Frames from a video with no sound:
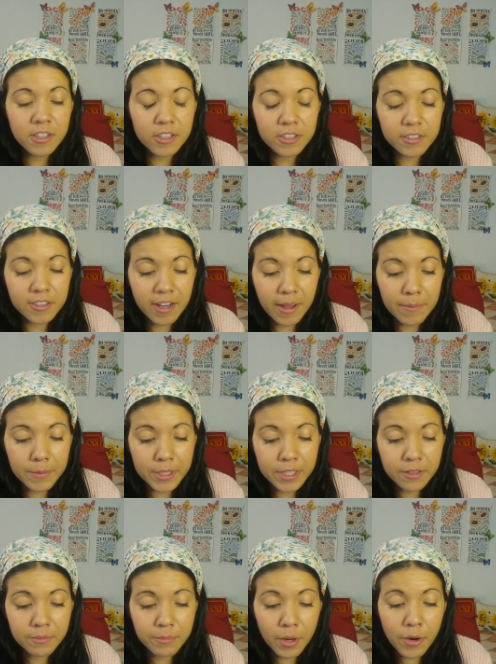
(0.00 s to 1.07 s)
The
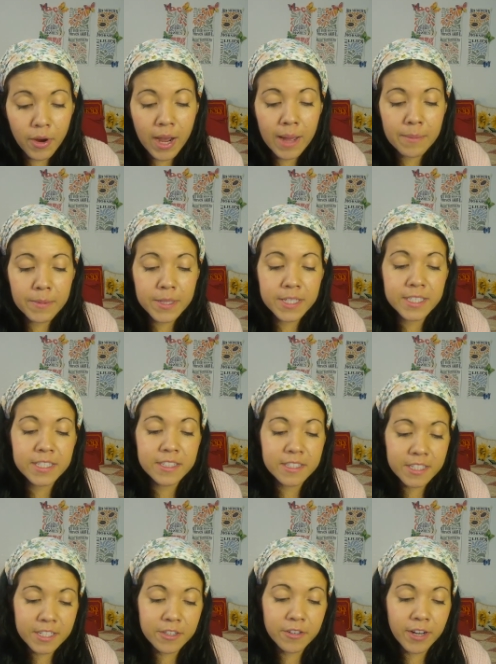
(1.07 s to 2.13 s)
calamity of Moab is
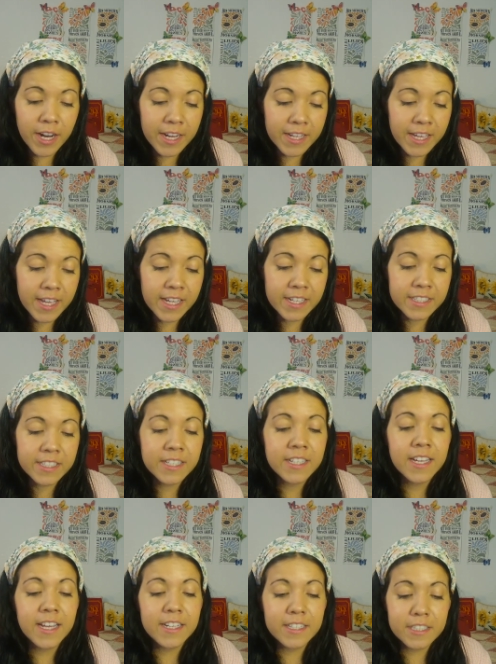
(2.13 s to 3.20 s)
near at hand,
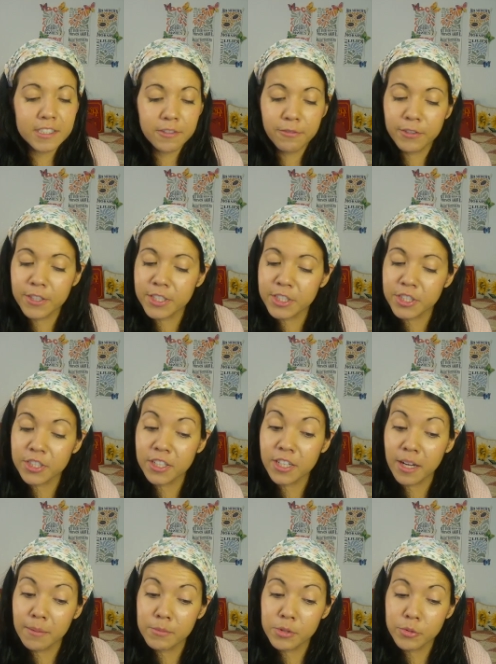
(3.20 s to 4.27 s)
and his affliction
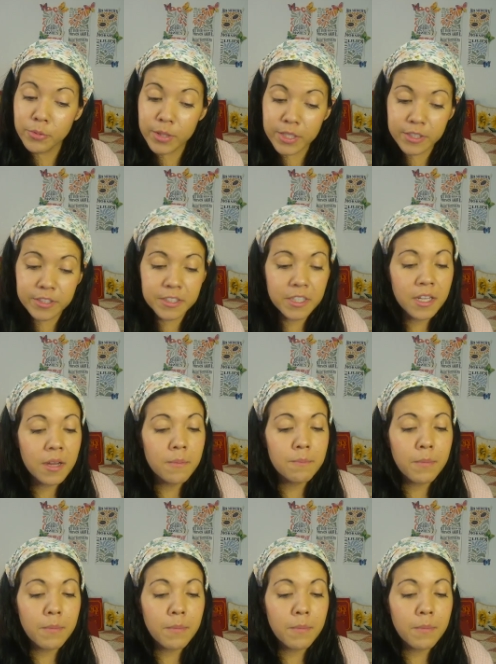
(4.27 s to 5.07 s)
comes quickly.